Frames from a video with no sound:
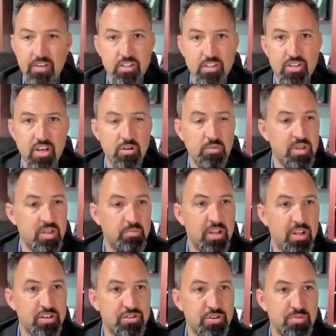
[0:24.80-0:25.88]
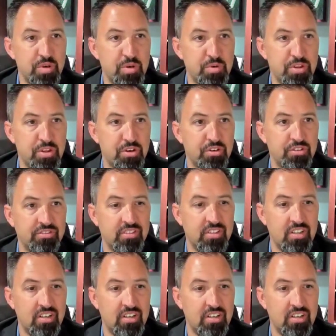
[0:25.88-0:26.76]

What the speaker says: evening, gentlemen. Pleasure to be with you.